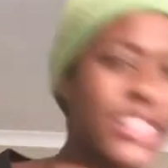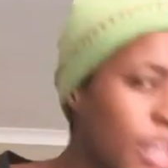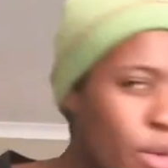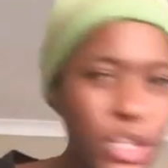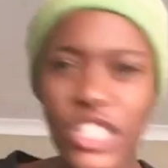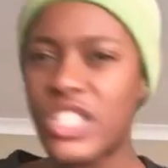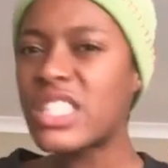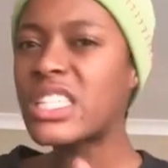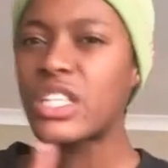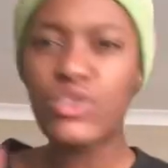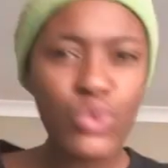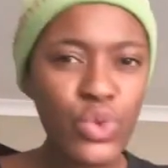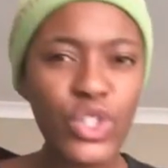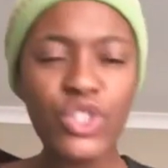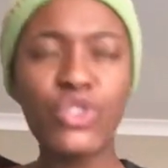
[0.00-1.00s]
That was just a
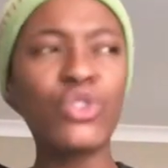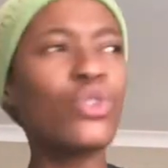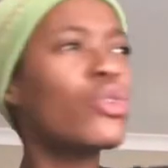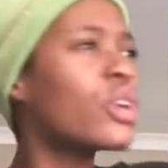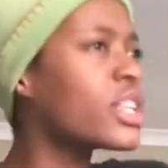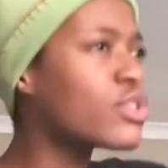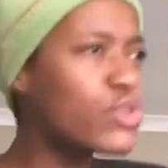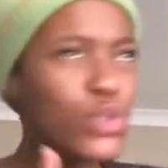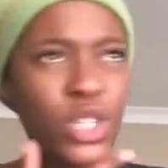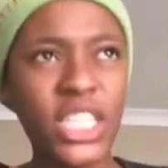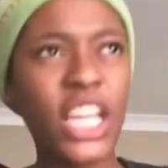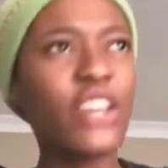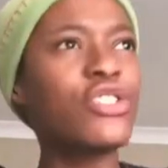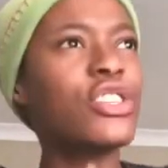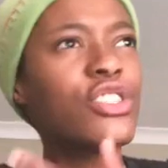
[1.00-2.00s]
tweet. You know, a
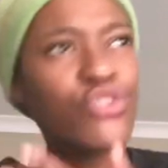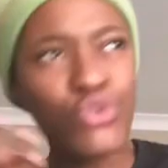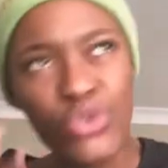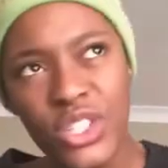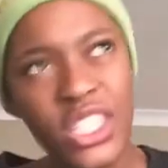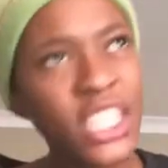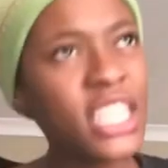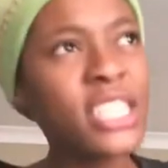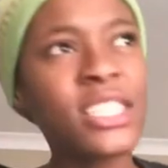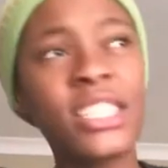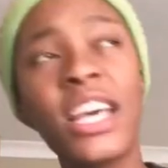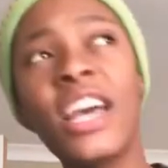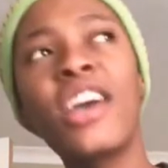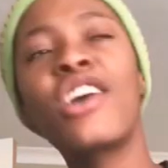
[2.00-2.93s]
tweet. I just tweet things.